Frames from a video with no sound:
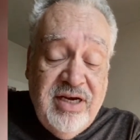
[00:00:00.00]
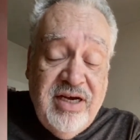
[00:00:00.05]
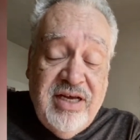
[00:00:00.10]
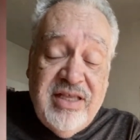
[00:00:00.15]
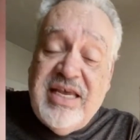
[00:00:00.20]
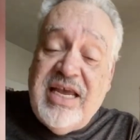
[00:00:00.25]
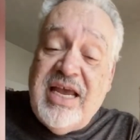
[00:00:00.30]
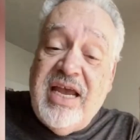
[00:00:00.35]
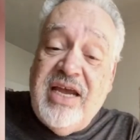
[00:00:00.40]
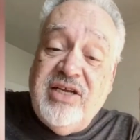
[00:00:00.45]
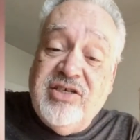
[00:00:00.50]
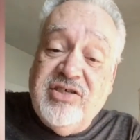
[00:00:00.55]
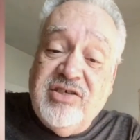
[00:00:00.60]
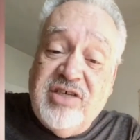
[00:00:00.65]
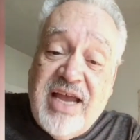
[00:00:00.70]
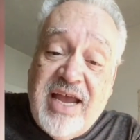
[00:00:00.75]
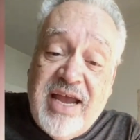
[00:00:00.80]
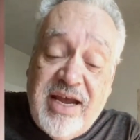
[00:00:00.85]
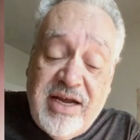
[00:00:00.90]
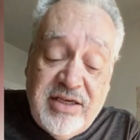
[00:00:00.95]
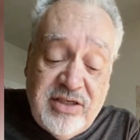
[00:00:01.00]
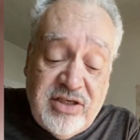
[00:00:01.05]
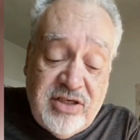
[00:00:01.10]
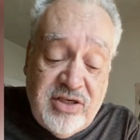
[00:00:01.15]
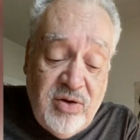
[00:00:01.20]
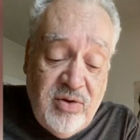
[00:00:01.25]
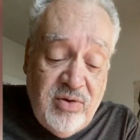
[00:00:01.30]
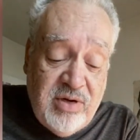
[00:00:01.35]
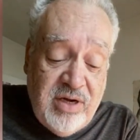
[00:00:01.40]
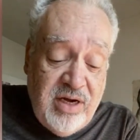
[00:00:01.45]
the angel gangs
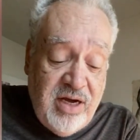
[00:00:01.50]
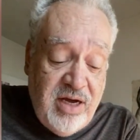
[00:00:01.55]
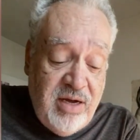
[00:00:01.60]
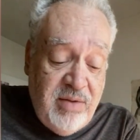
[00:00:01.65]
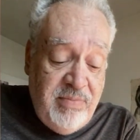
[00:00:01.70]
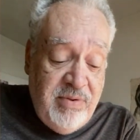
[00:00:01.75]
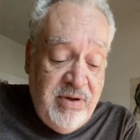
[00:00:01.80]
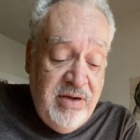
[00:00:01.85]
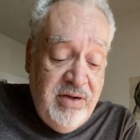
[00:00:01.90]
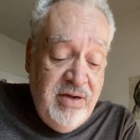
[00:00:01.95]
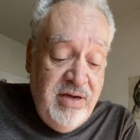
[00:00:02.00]
toking up